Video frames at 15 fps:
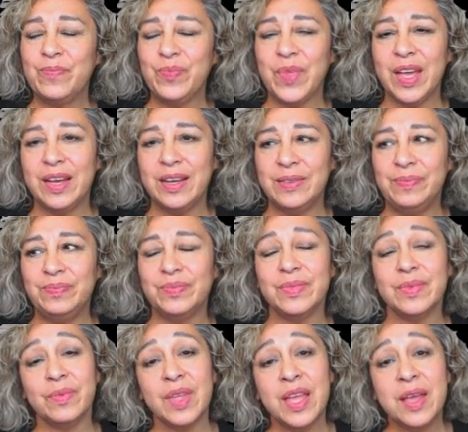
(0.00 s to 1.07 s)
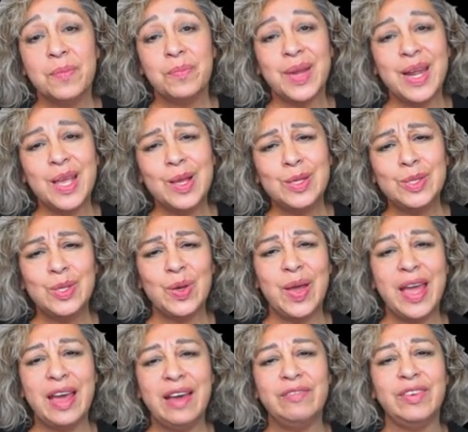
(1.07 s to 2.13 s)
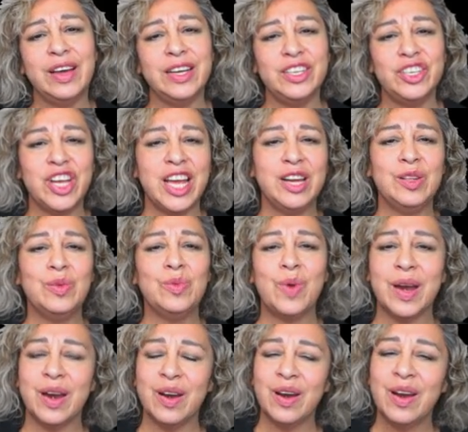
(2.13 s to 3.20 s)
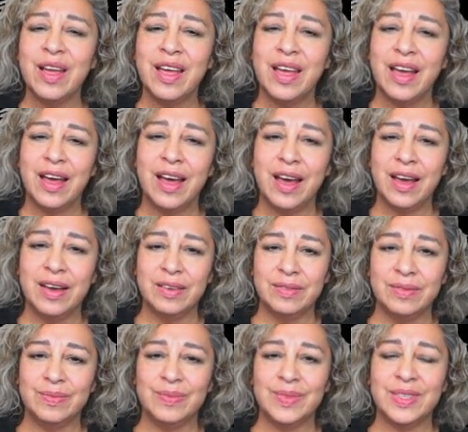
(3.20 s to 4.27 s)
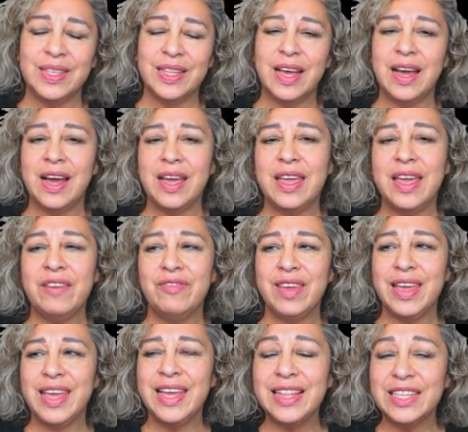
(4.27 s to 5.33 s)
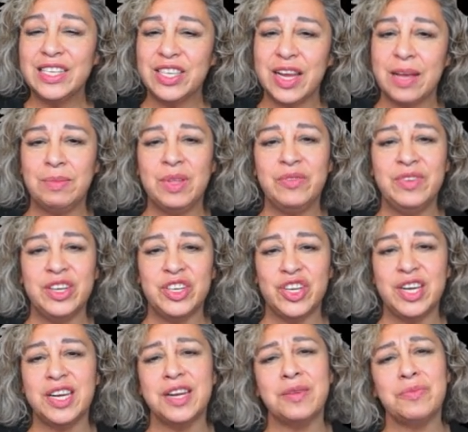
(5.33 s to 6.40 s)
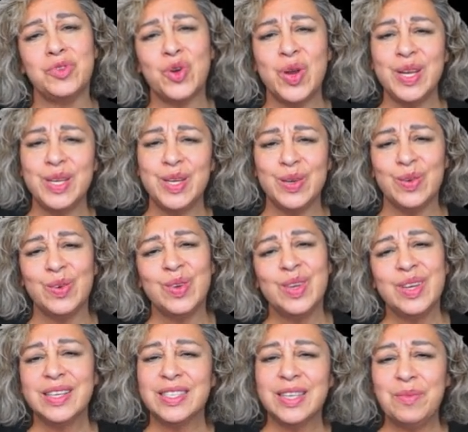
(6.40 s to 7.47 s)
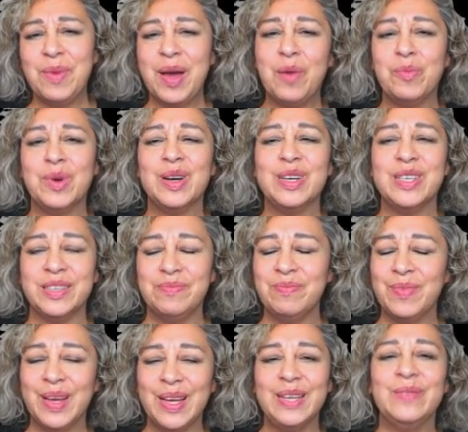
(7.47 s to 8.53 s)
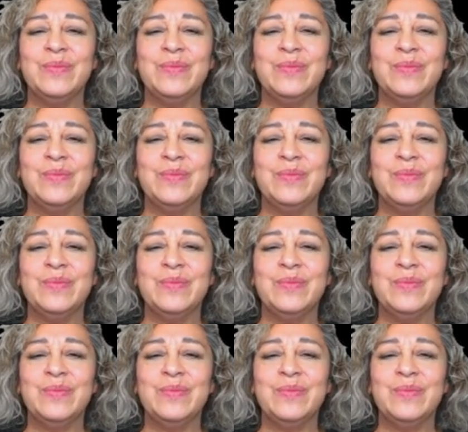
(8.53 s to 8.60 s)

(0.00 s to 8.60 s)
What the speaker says: but I also have a channel where I have English Amlovision, and I'm trying to somehow merge them, but